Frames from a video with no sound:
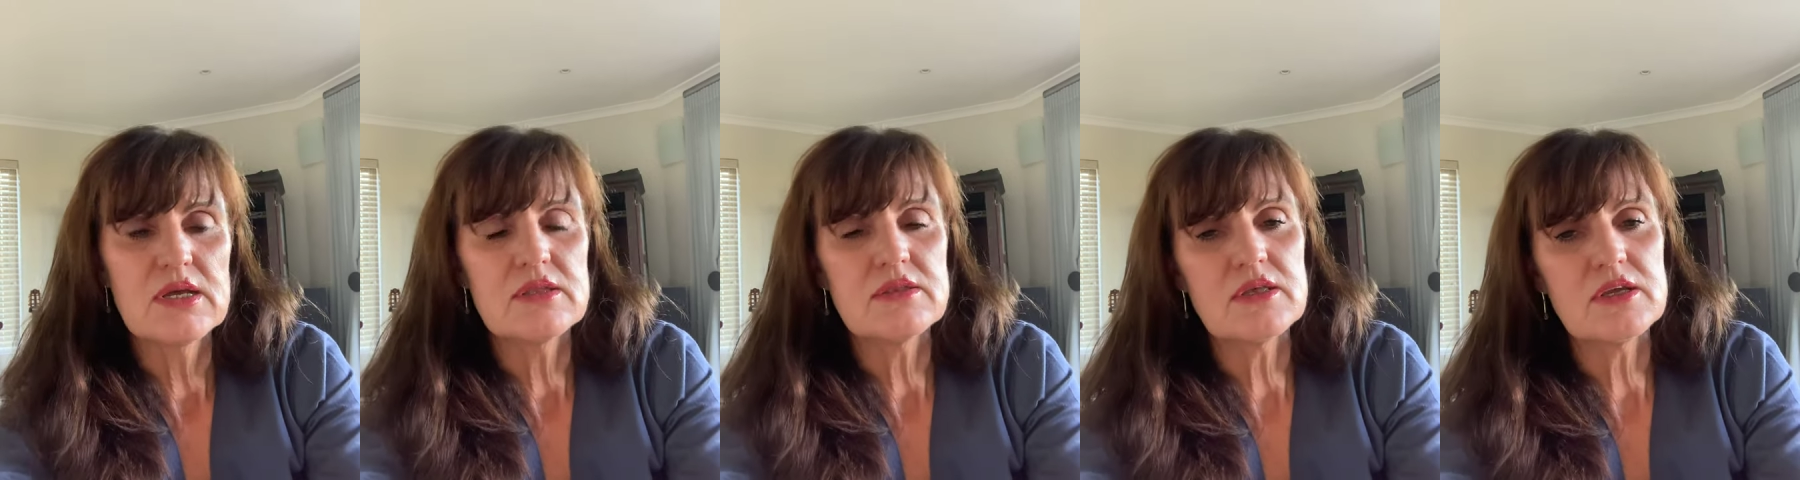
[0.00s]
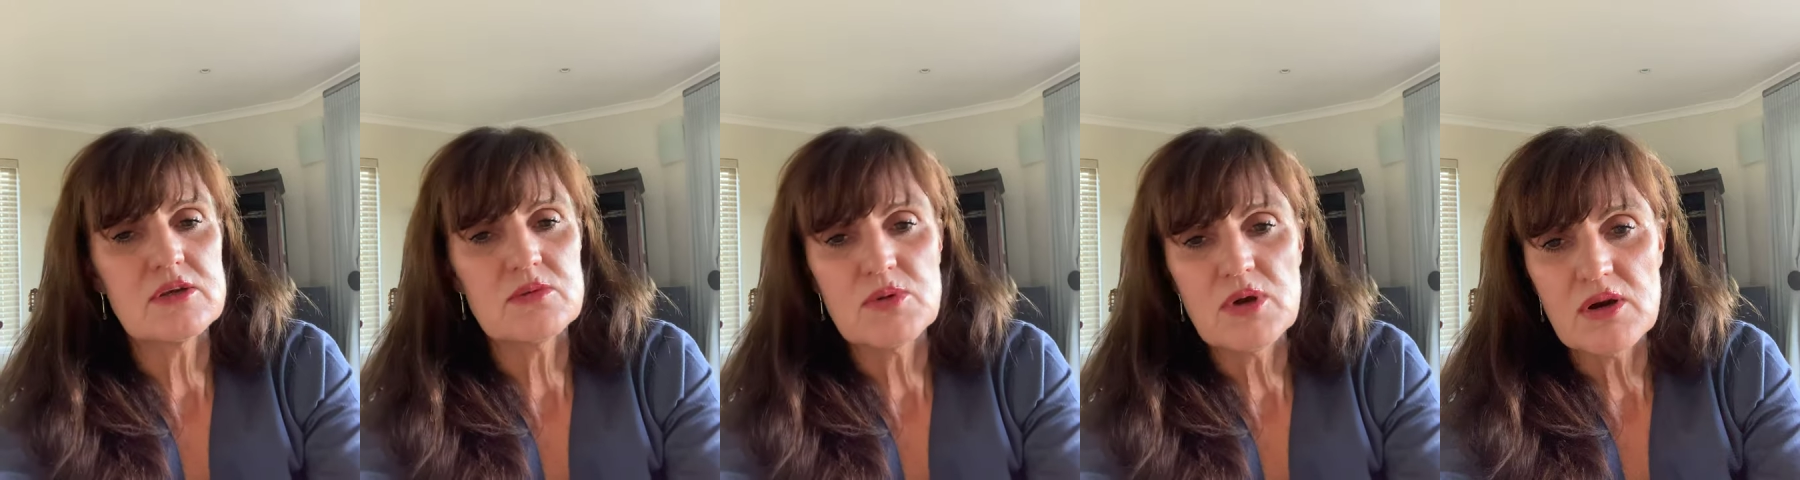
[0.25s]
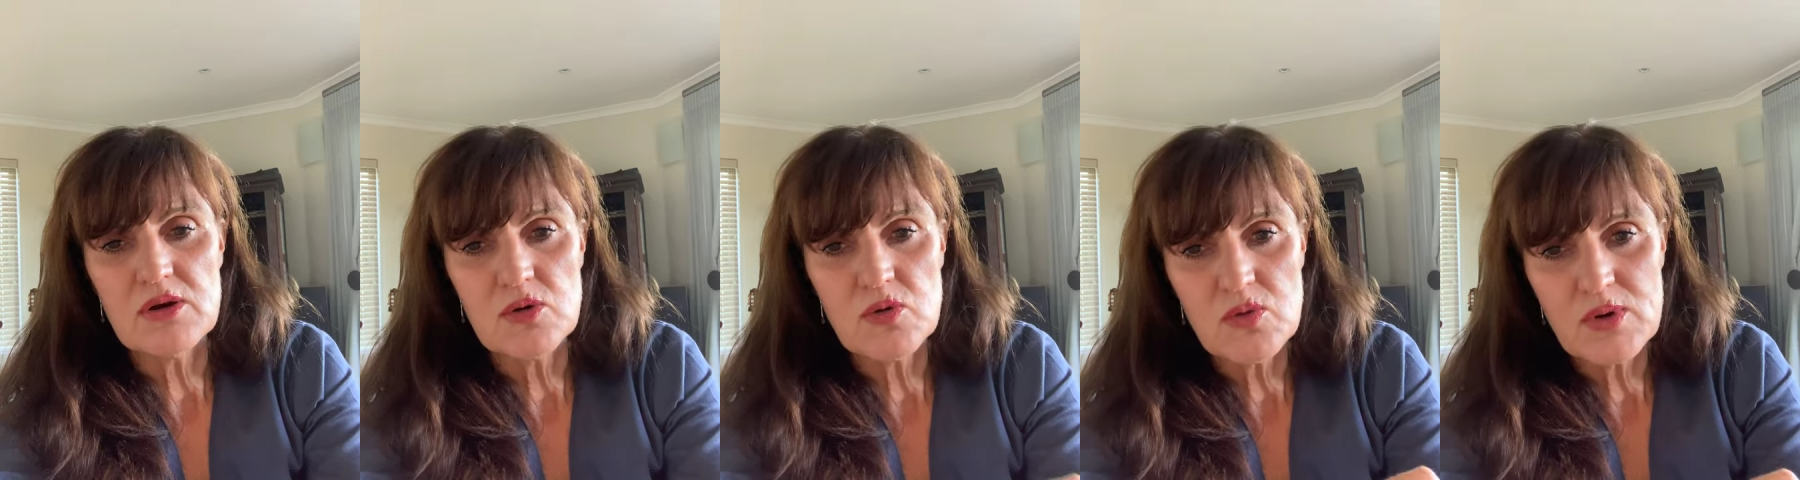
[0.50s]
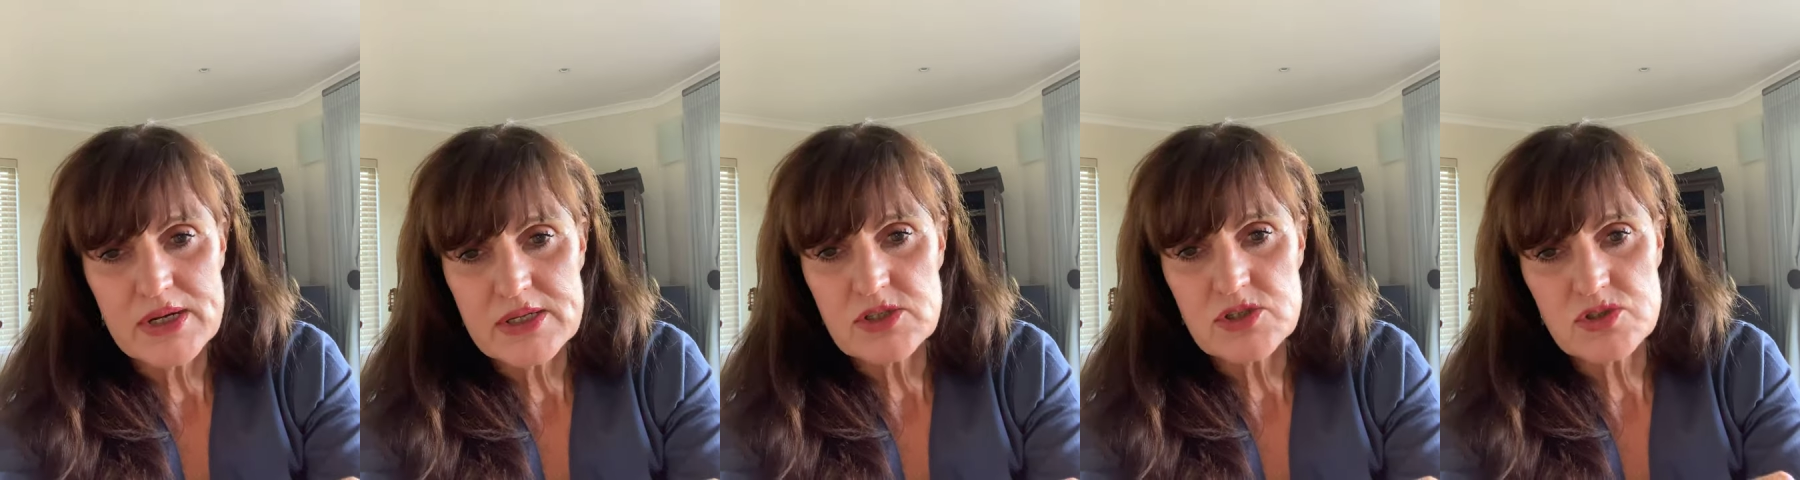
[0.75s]
that we are
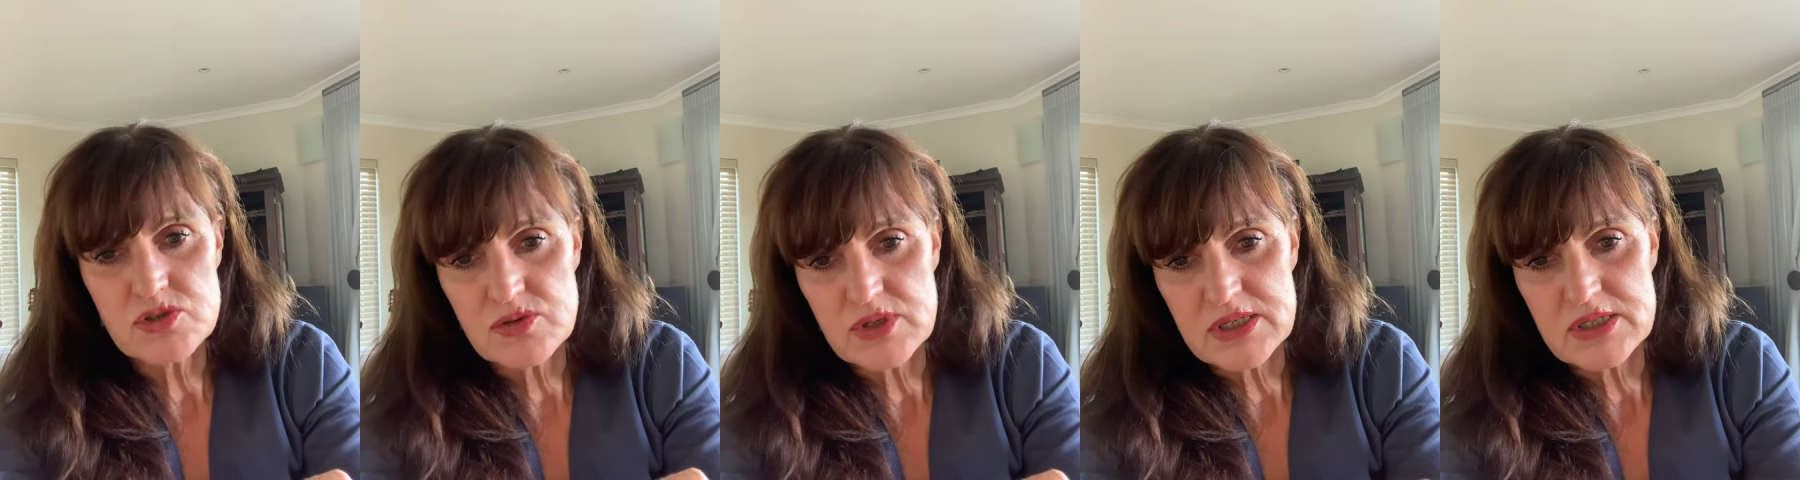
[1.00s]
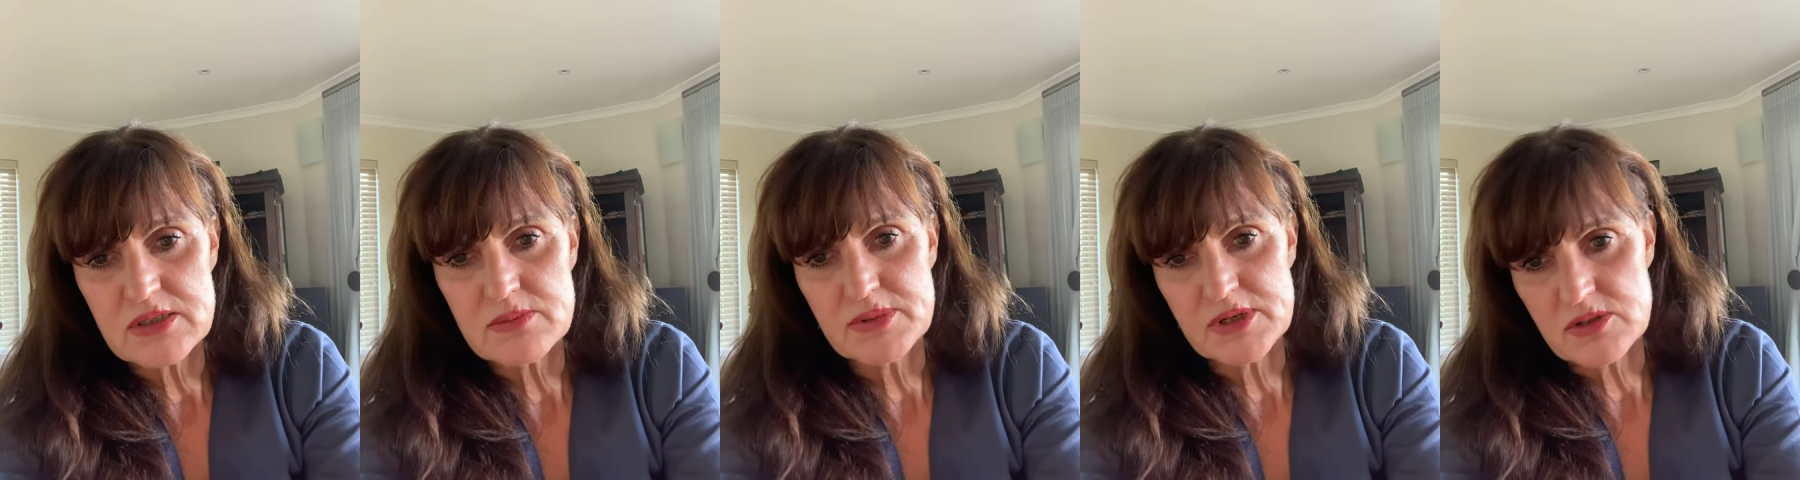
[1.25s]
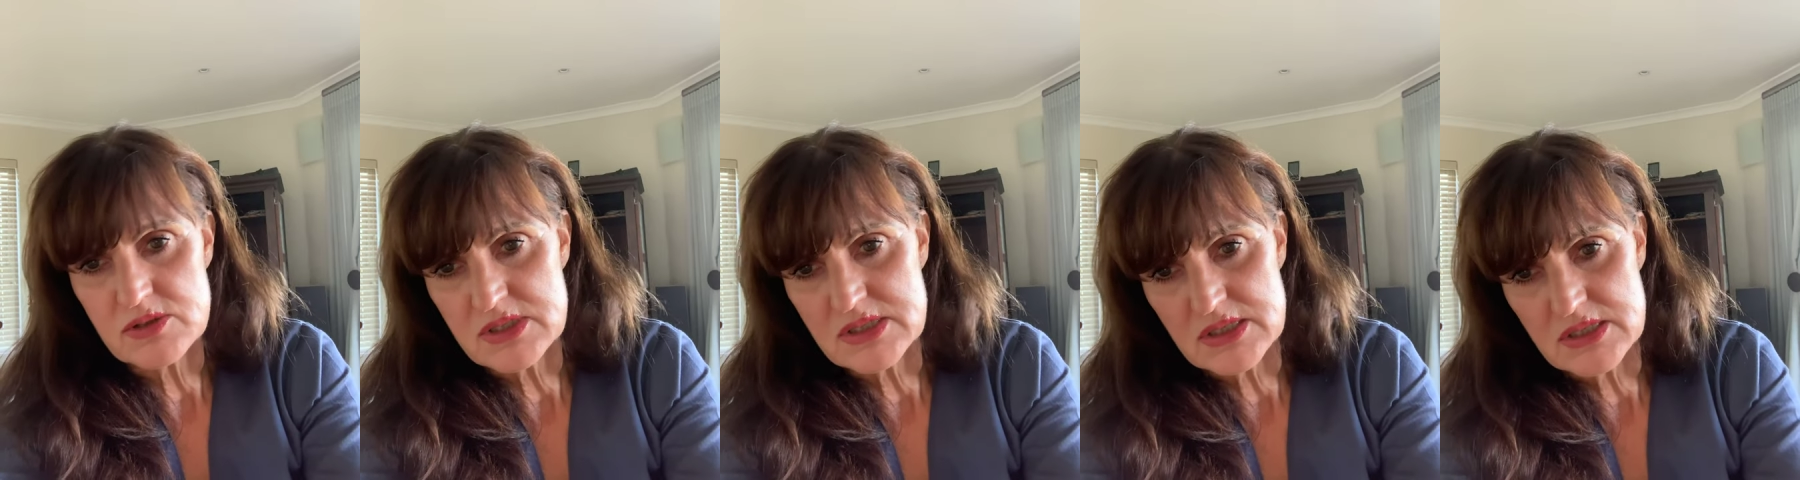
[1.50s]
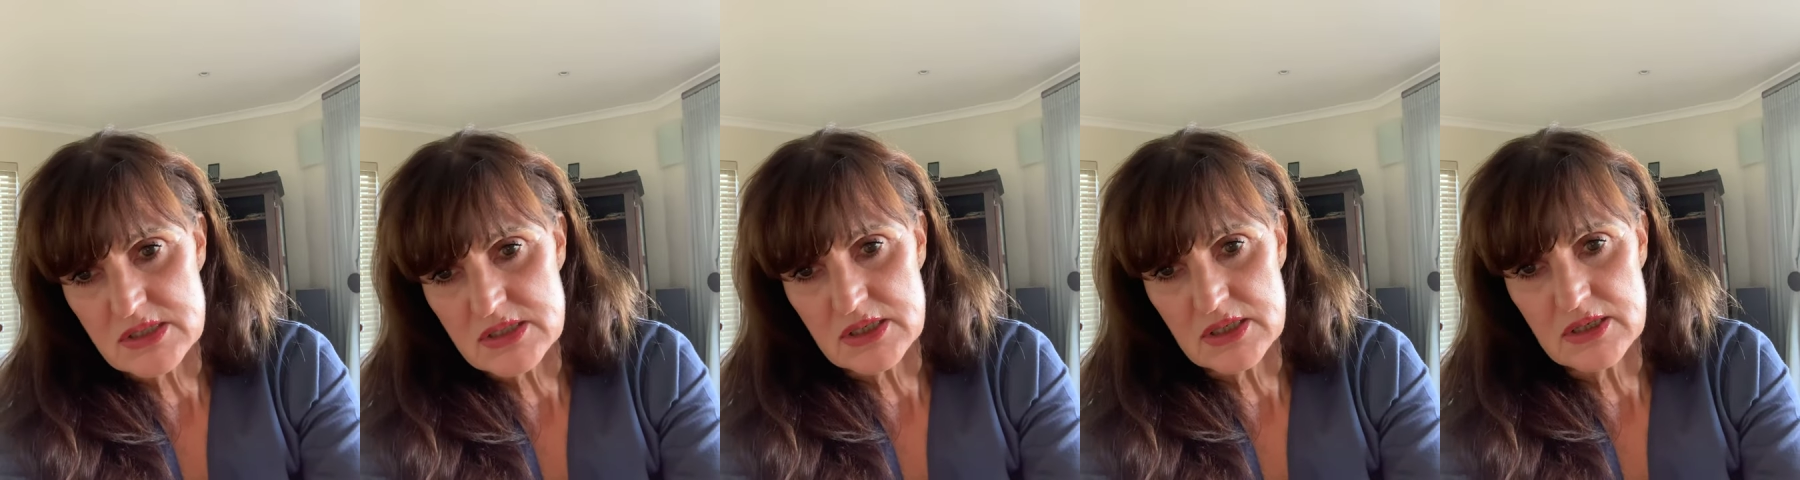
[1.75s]
quite strict about
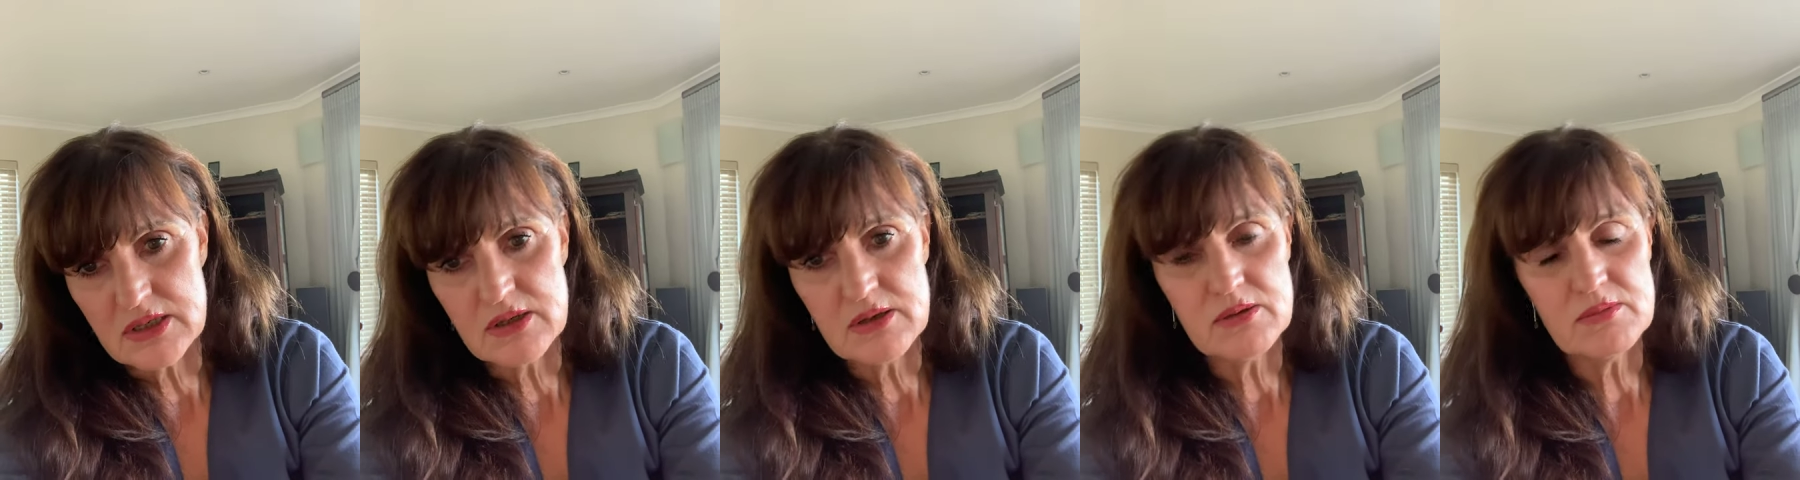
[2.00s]
sitting.